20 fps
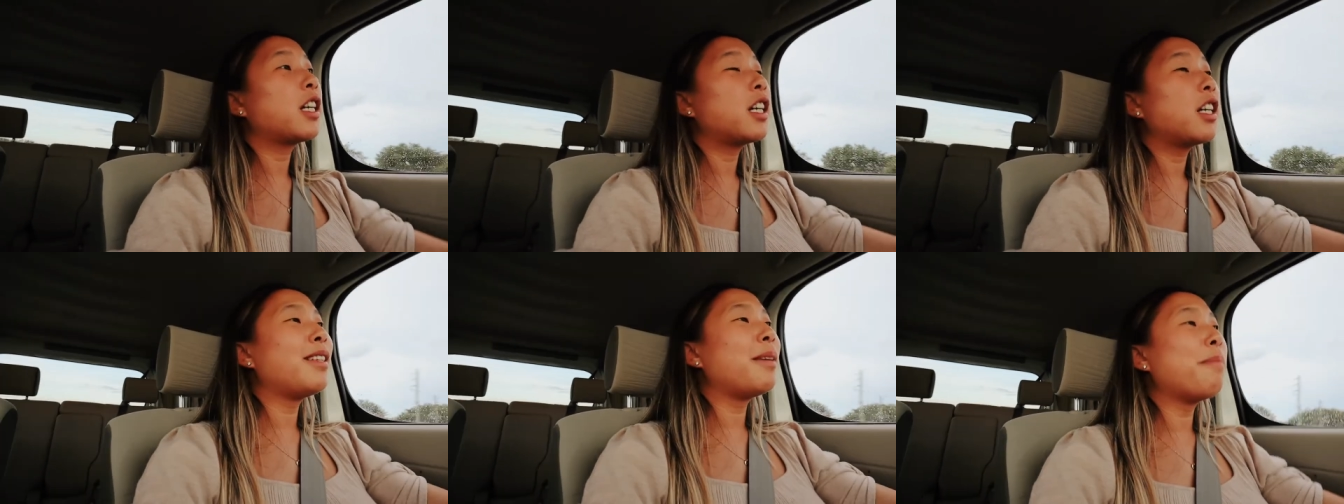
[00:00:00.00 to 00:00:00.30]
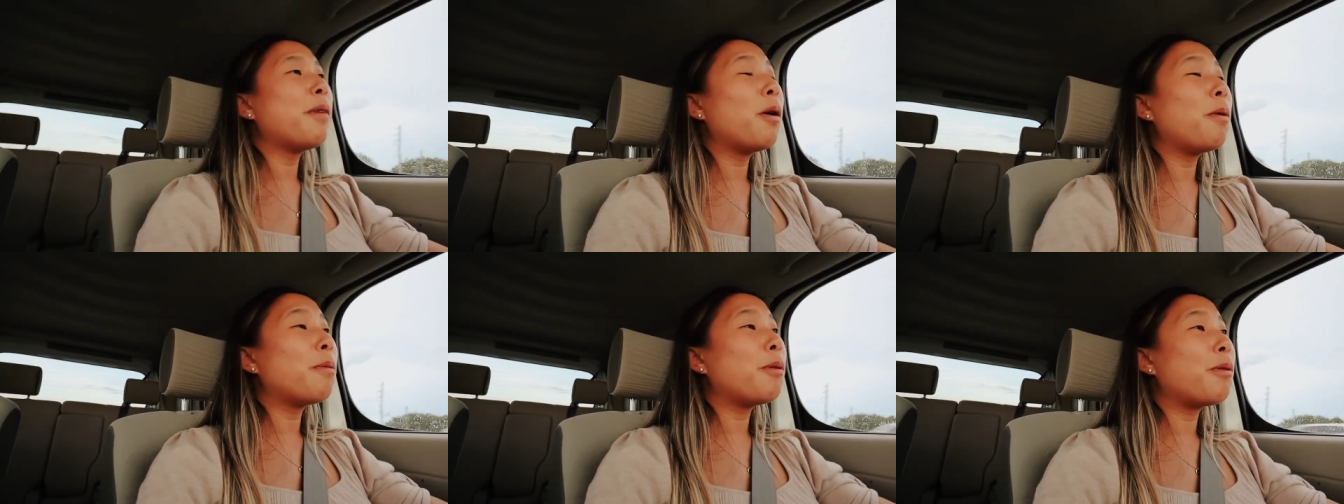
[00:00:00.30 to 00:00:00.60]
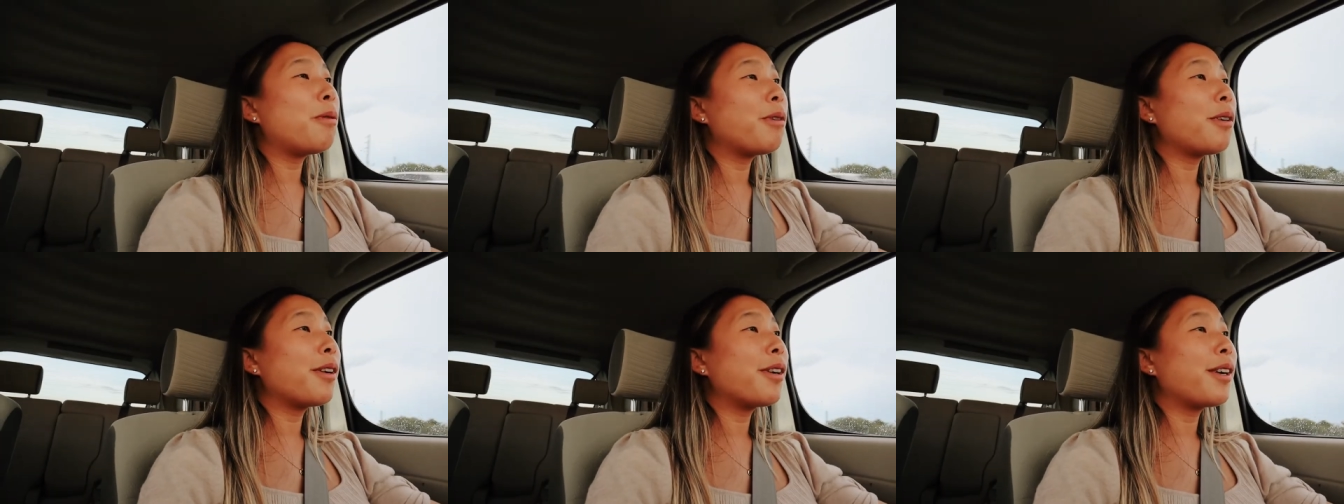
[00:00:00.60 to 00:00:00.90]
the mobile
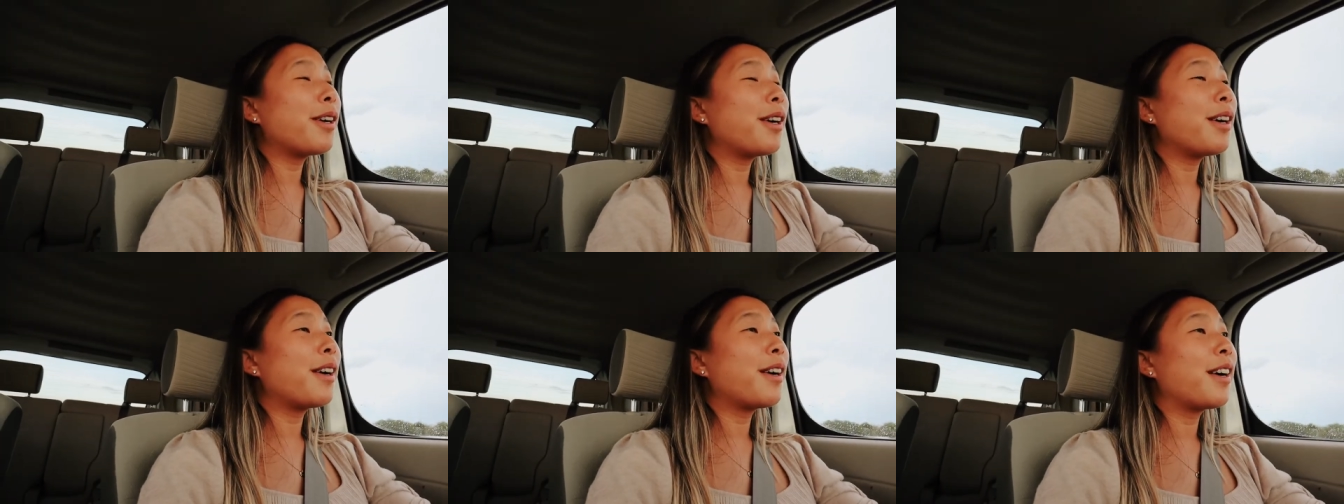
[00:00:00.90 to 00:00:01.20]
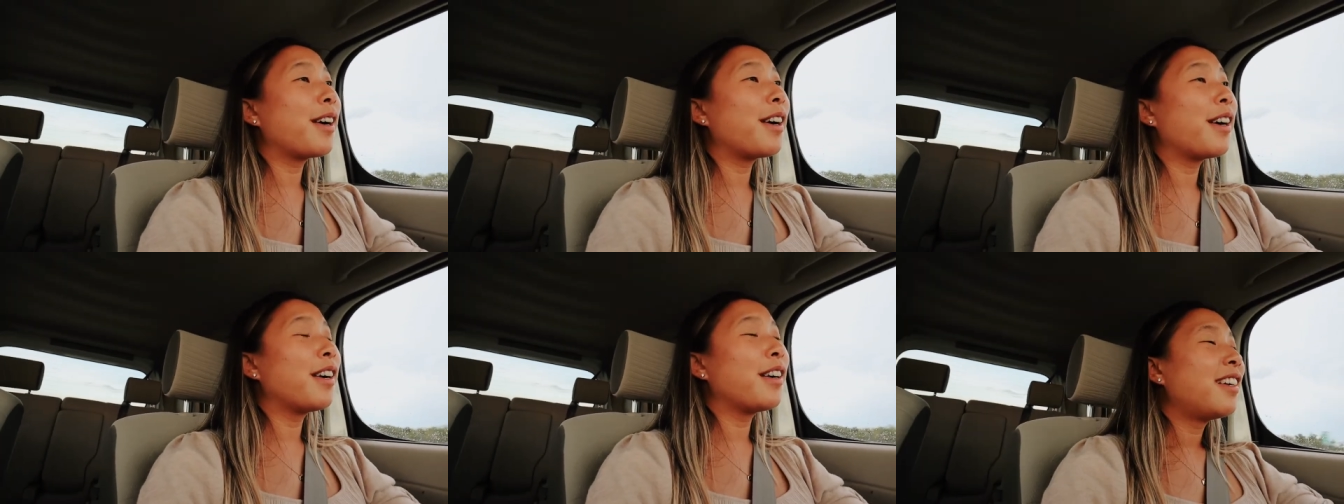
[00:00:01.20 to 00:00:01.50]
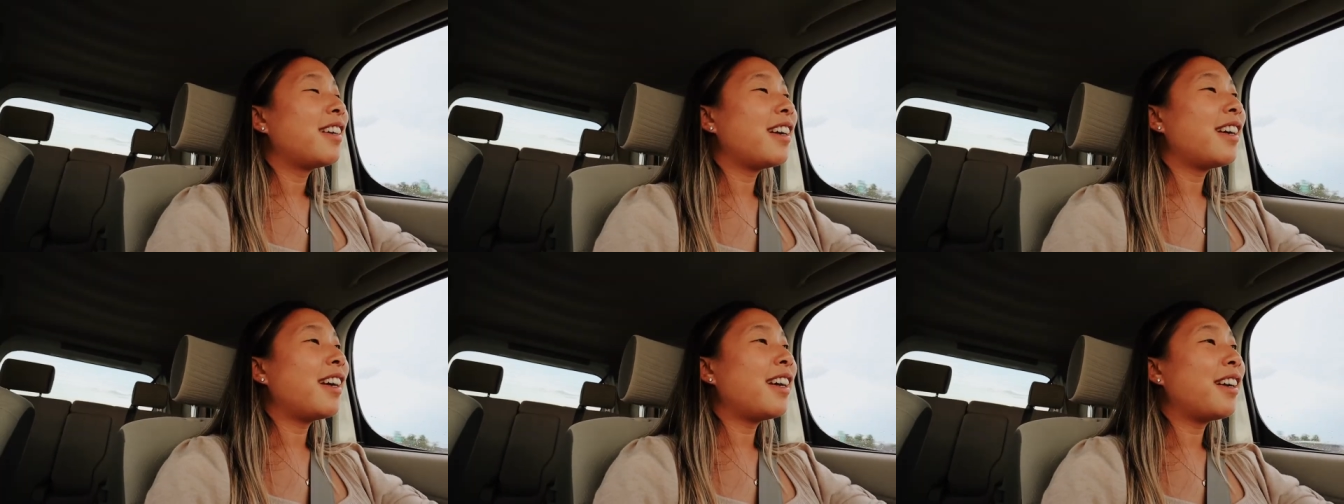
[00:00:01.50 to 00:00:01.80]
order
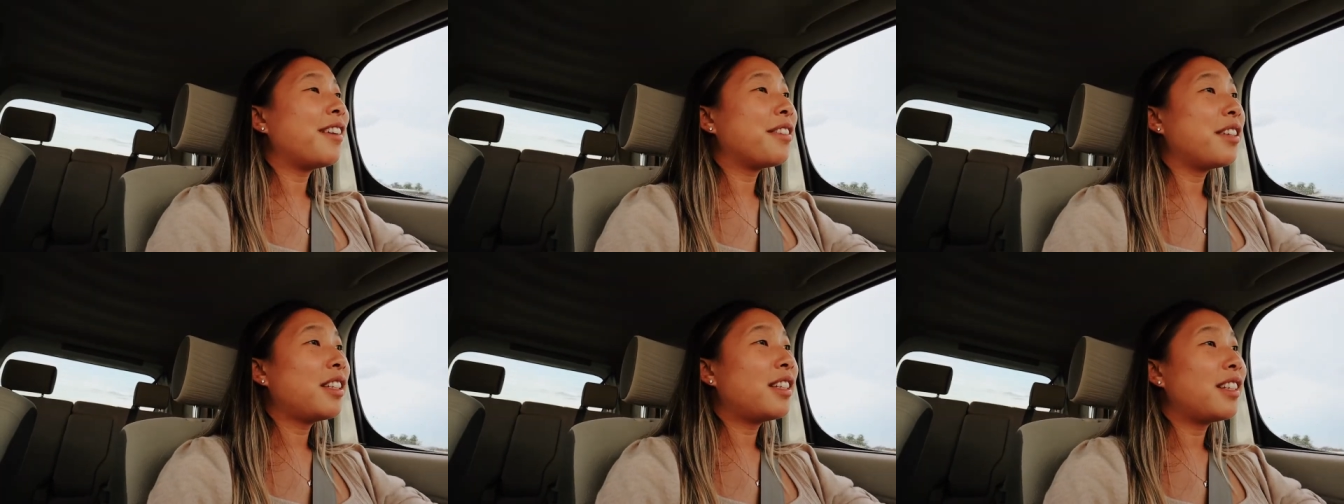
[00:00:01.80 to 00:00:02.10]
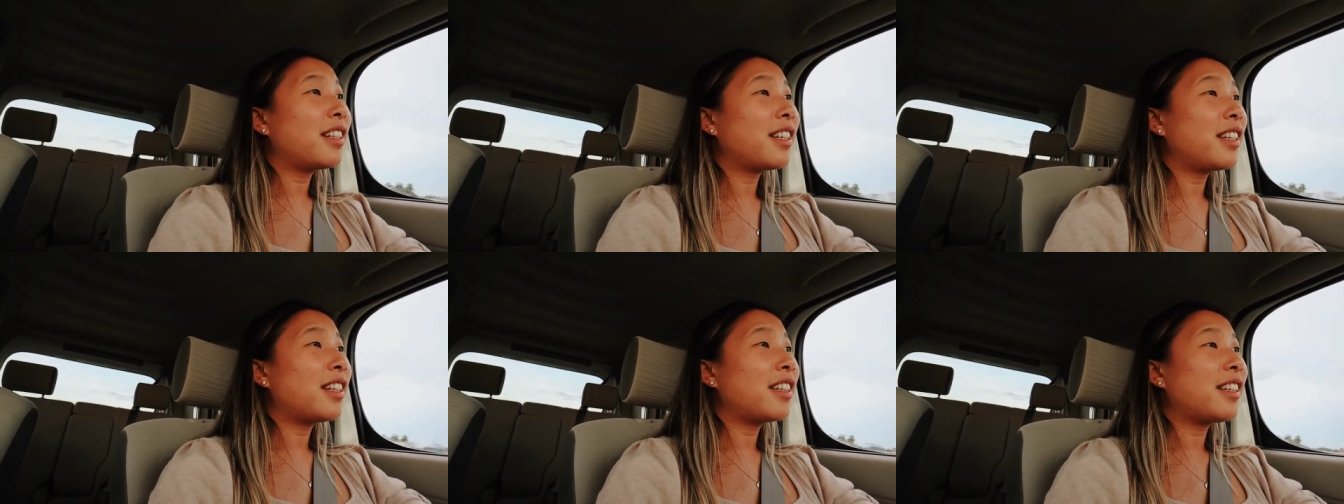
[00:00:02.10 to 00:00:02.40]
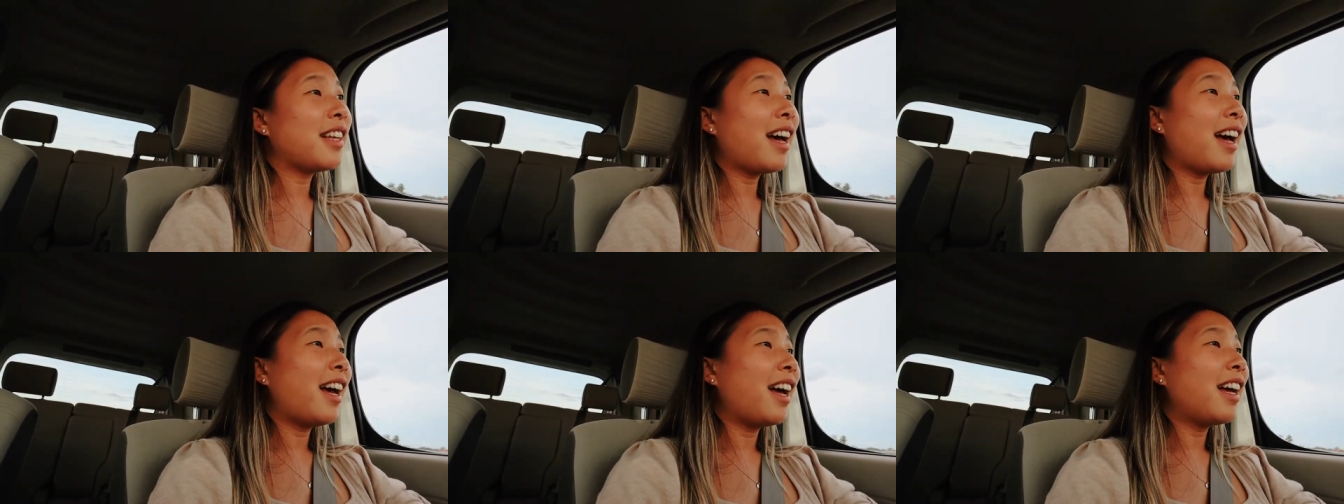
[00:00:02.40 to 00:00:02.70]
and everything like
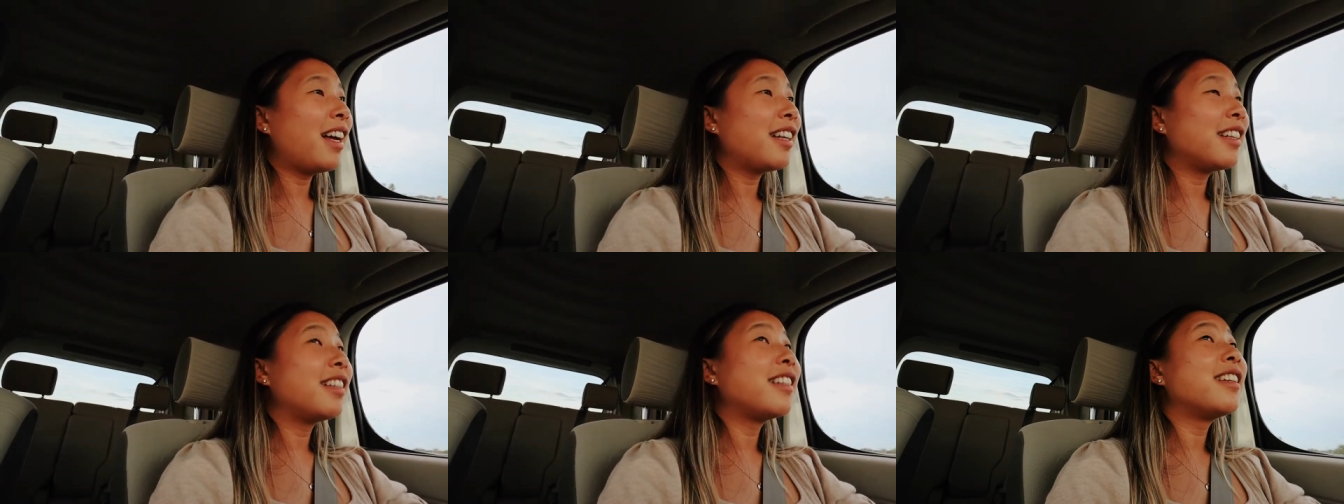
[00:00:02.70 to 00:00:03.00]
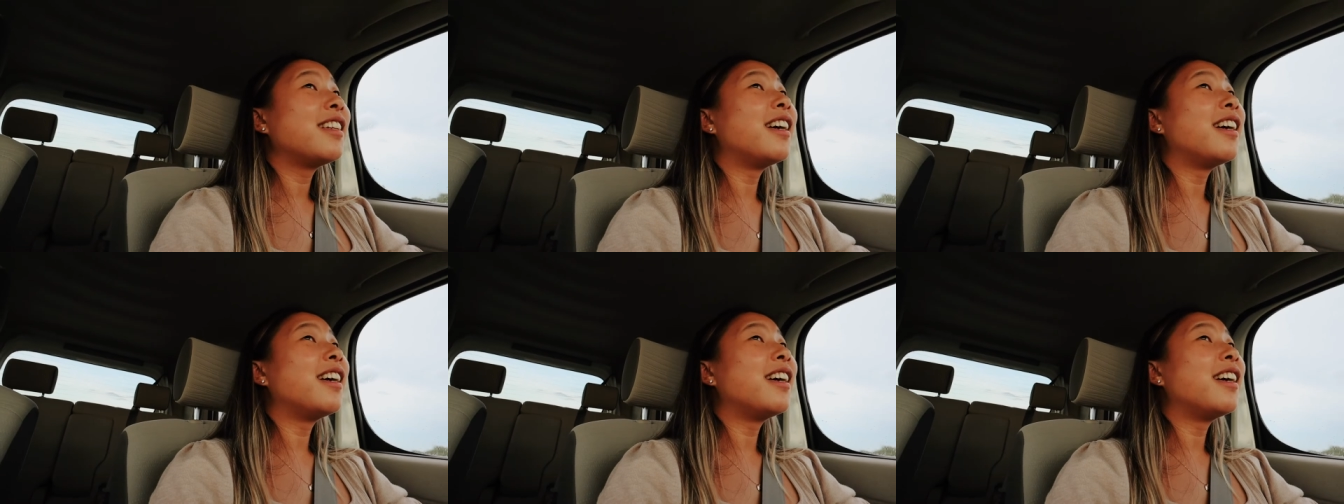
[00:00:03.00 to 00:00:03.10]
that.